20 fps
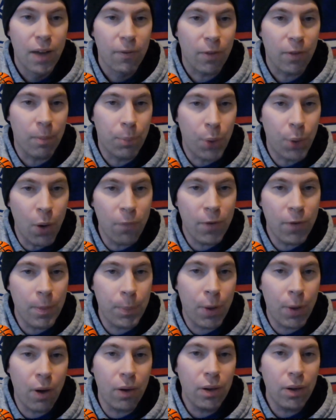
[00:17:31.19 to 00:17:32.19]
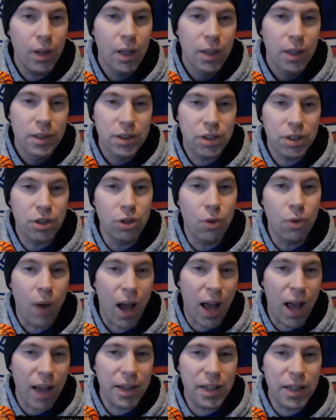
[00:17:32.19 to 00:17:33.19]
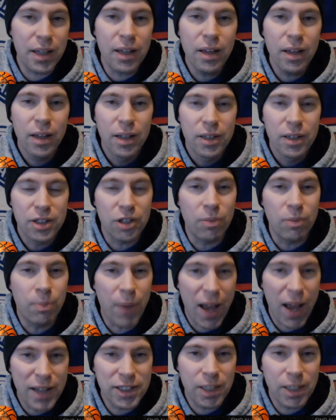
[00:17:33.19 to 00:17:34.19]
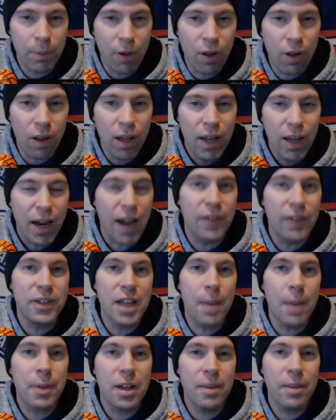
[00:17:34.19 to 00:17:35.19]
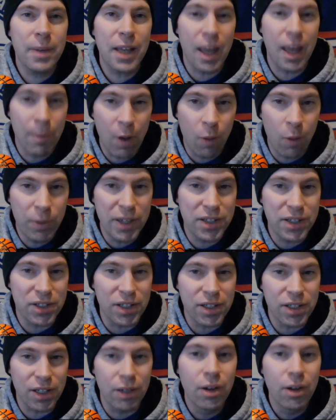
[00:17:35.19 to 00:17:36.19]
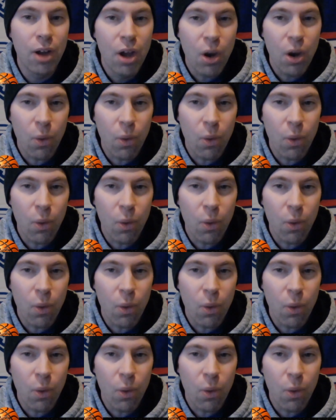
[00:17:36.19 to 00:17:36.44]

from pro football to hockey to basketball and the upcoming MLB season.